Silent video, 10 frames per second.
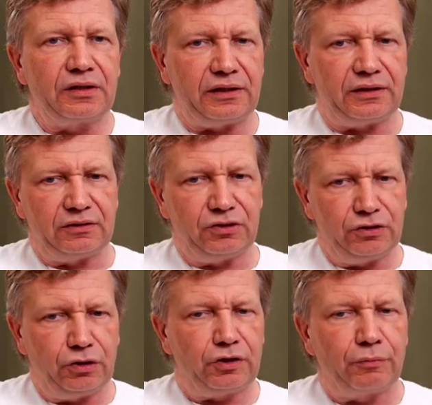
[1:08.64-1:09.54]
The
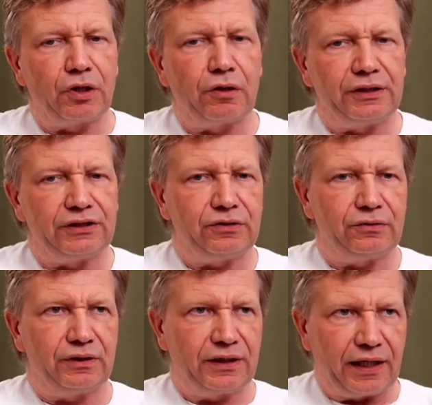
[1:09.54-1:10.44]
short-term goal is
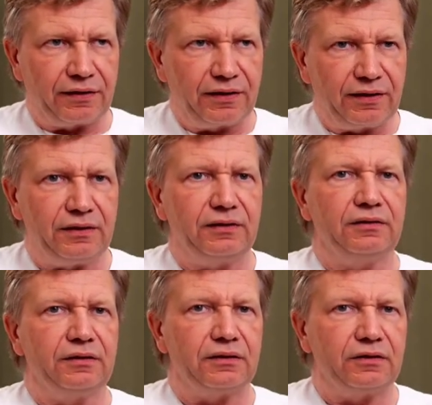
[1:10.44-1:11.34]
to get the
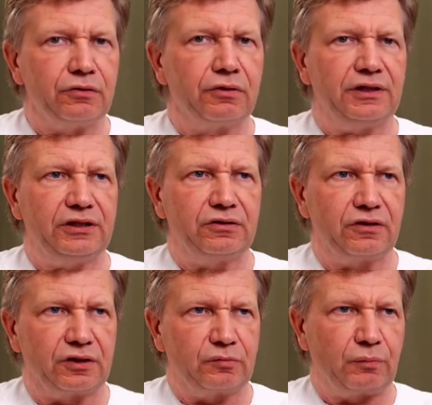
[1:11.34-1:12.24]
neural tissue
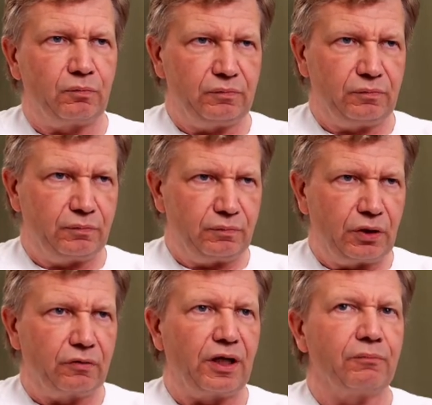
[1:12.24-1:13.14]
transplant
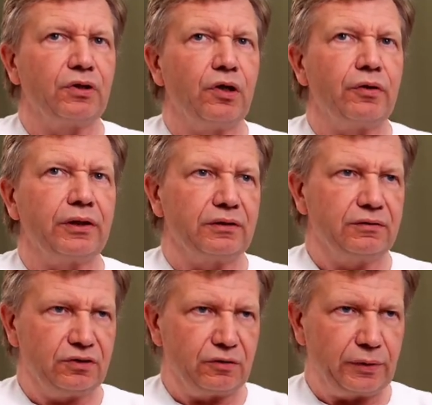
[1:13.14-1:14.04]
program going
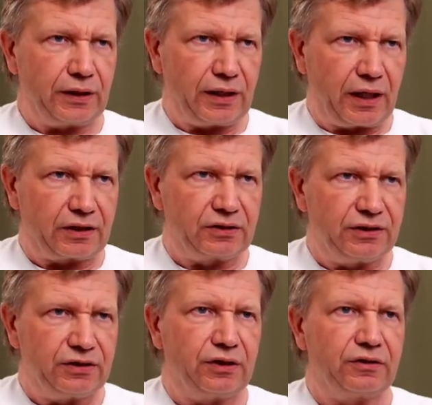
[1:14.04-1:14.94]
so we can
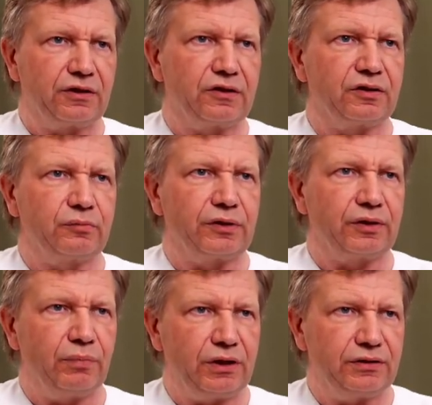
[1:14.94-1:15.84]
actually start
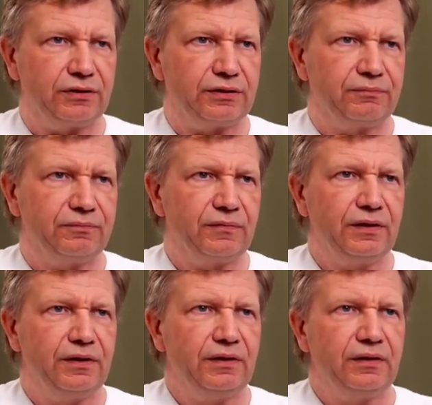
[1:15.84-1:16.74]
transplanting patients.
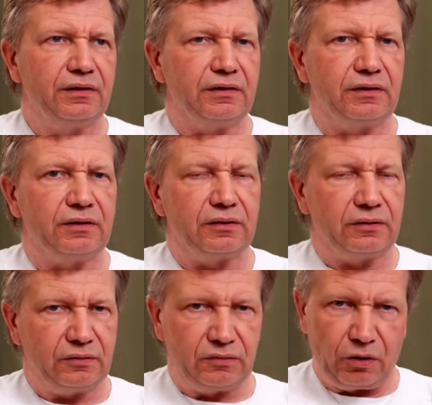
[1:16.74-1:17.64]

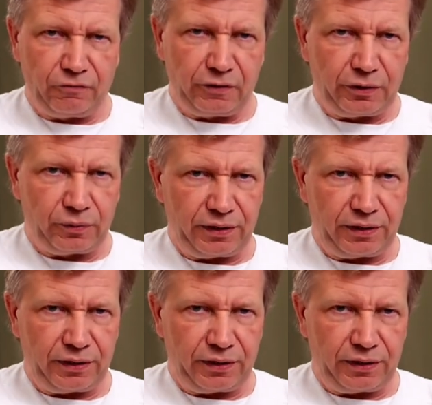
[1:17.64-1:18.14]
Hopefully